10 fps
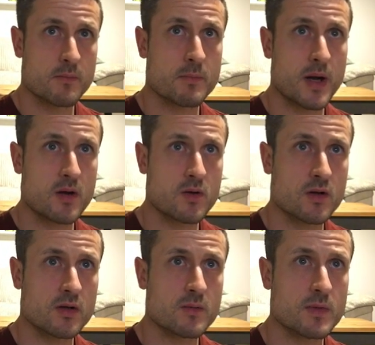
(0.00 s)
poke
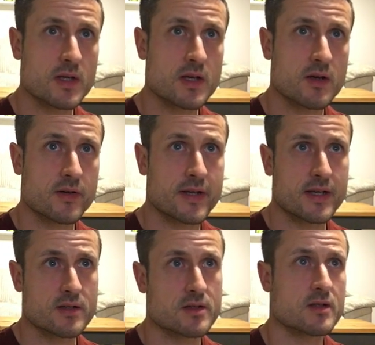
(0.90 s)
on them, but you can't on here
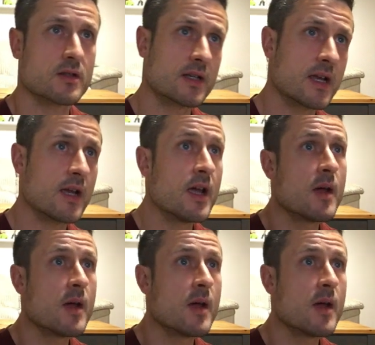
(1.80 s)
because it's got the kit.